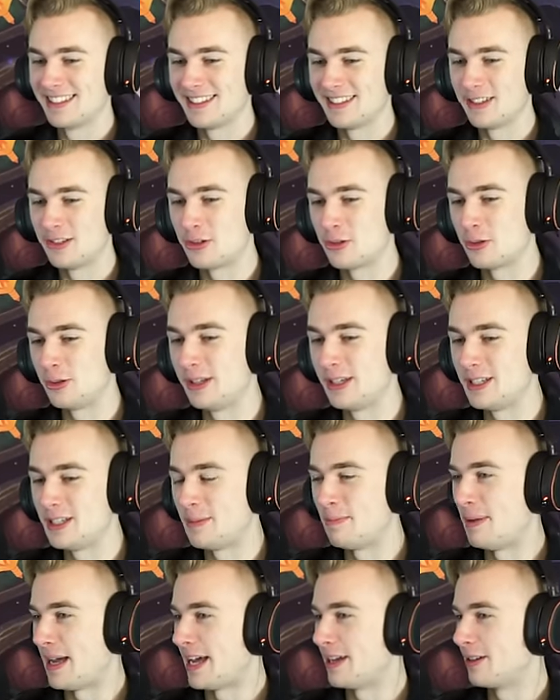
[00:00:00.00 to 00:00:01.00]
It truly is a
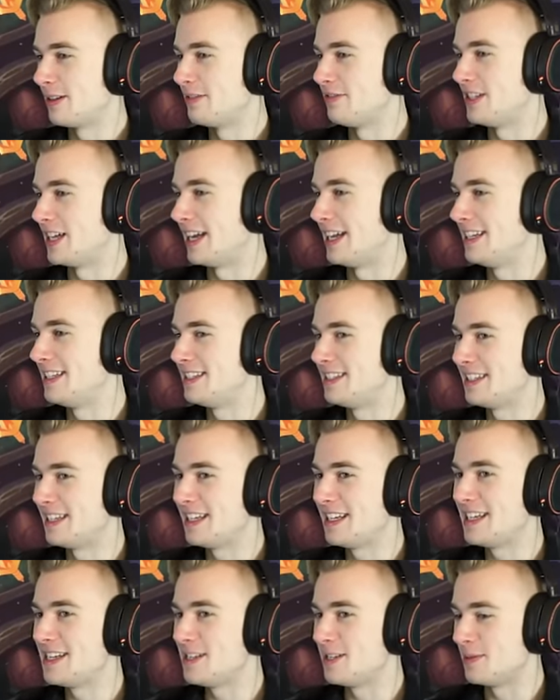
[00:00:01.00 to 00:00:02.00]
battle of titans. It
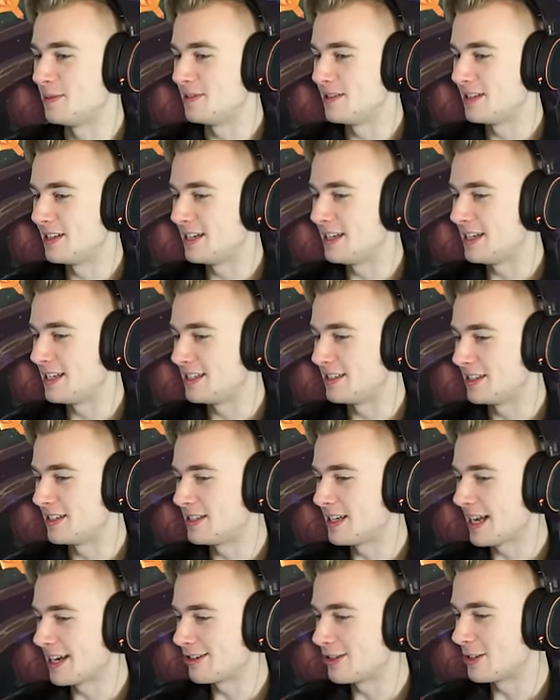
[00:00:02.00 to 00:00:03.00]
is. It is. It's
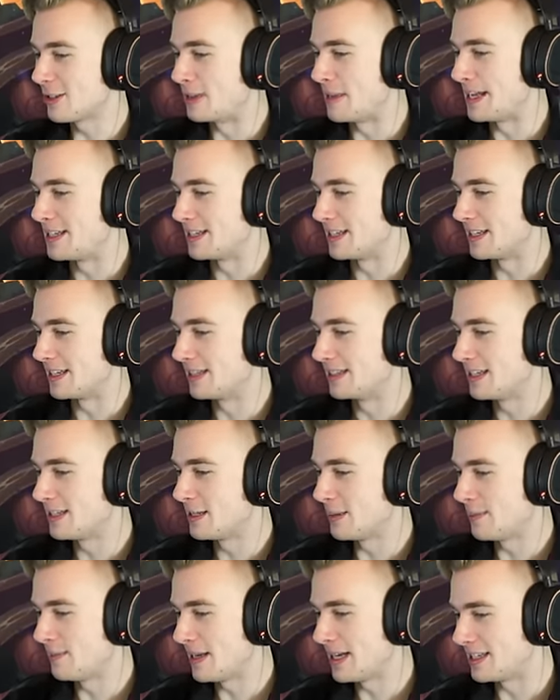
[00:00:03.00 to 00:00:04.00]
actually amazing.
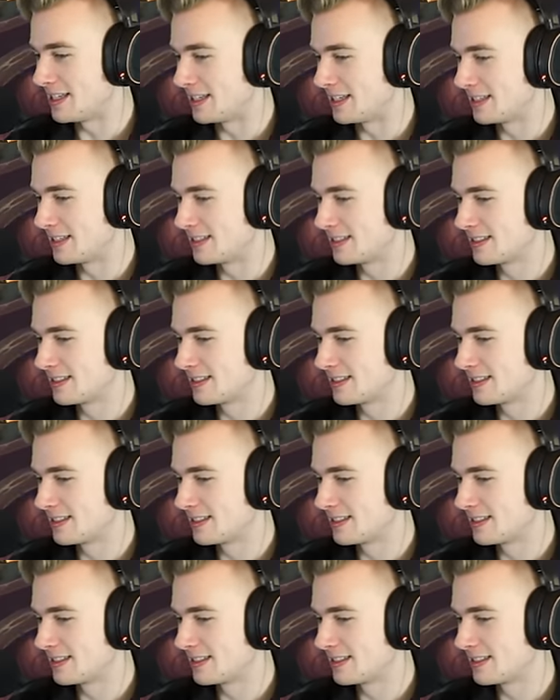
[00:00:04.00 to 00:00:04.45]
It's amazing.